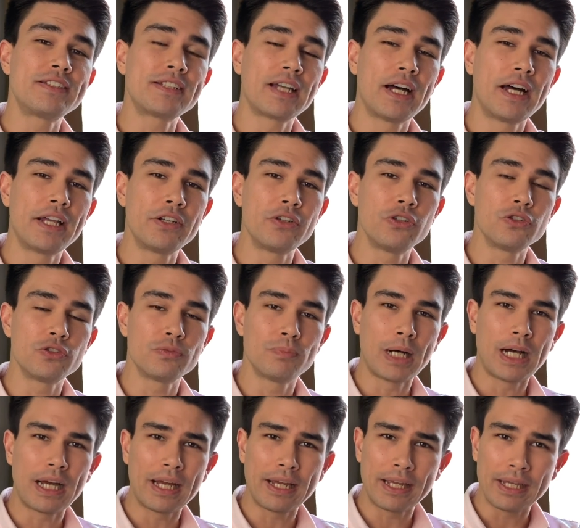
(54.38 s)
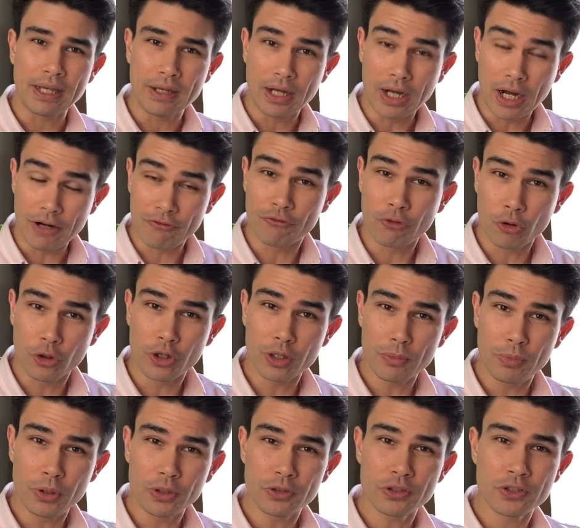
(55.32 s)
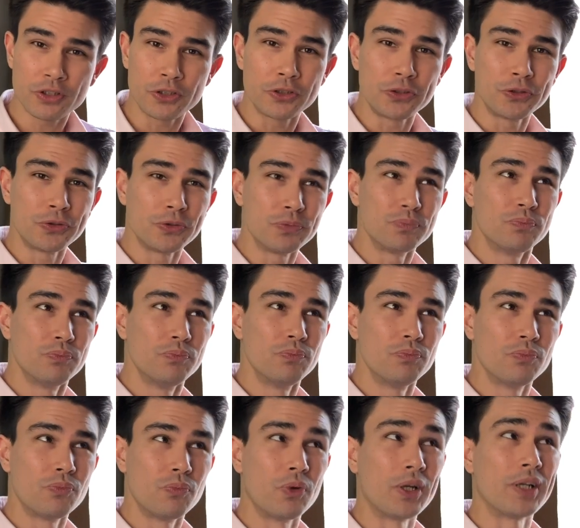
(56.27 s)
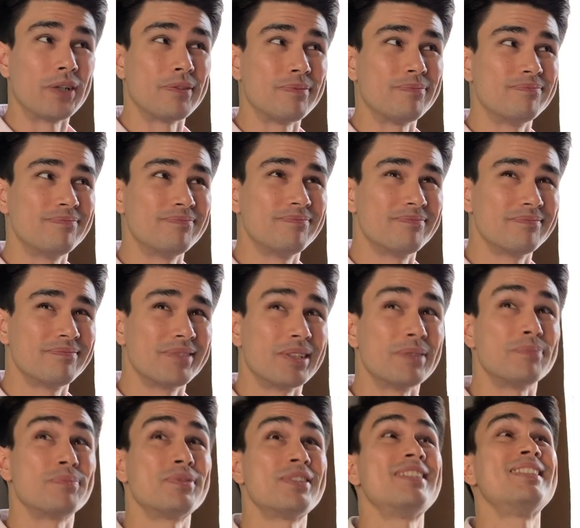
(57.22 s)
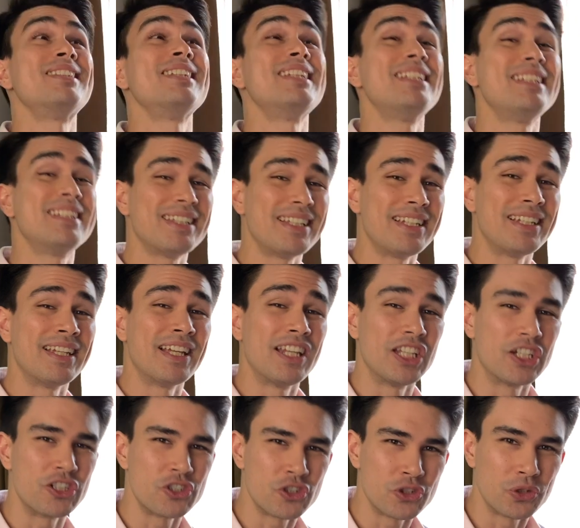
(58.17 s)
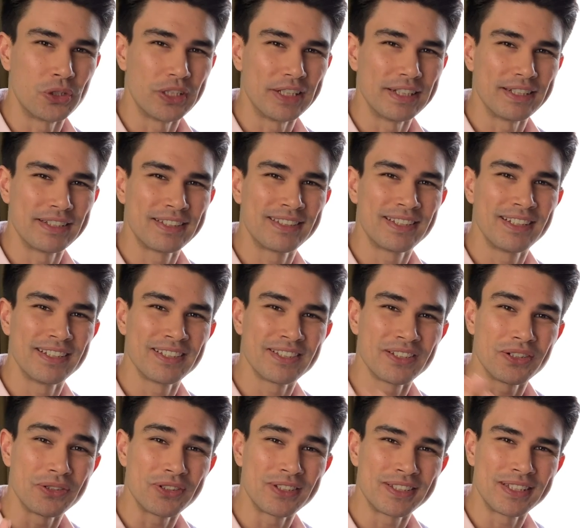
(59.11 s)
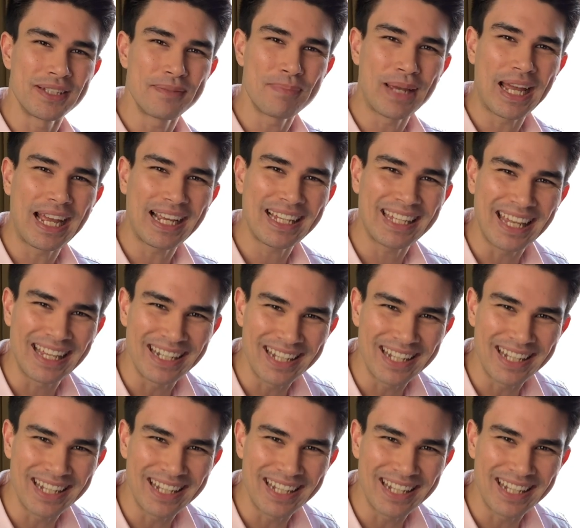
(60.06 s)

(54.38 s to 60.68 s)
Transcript: condos by affordable to, well, obscenely luxurious. So sit back and